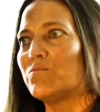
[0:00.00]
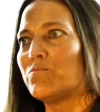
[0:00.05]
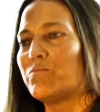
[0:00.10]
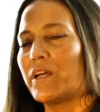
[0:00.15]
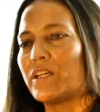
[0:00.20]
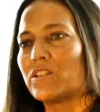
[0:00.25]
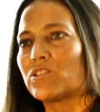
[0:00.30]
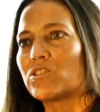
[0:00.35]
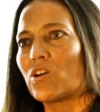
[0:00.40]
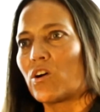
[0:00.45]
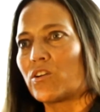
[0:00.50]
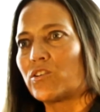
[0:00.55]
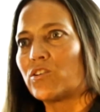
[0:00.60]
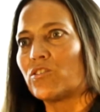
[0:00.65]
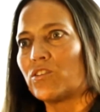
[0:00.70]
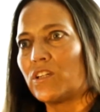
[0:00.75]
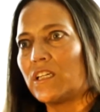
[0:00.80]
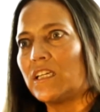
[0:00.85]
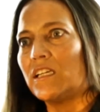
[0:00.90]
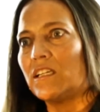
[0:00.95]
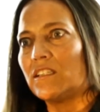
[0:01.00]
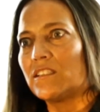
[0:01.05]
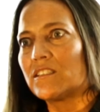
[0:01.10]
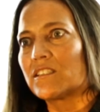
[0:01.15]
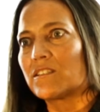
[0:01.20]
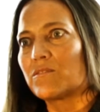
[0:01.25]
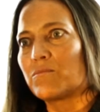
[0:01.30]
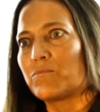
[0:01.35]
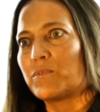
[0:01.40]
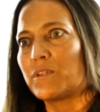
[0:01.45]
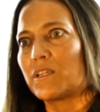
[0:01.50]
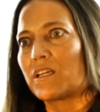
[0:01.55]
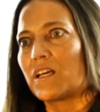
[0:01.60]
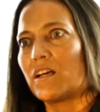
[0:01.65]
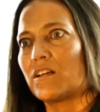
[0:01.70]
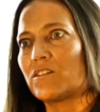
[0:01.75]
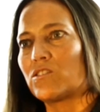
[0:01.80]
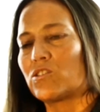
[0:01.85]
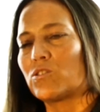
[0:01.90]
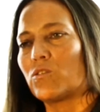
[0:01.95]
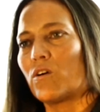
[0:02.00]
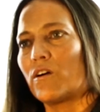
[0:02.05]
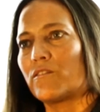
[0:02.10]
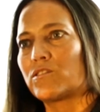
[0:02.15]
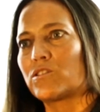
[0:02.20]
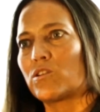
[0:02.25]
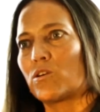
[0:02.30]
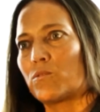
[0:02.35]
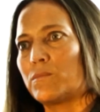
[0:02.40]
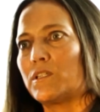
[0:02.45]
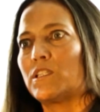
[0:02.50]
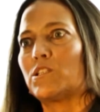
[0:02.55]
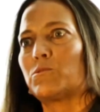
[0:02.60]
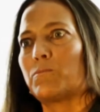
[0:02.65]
based on your needs, because you have so many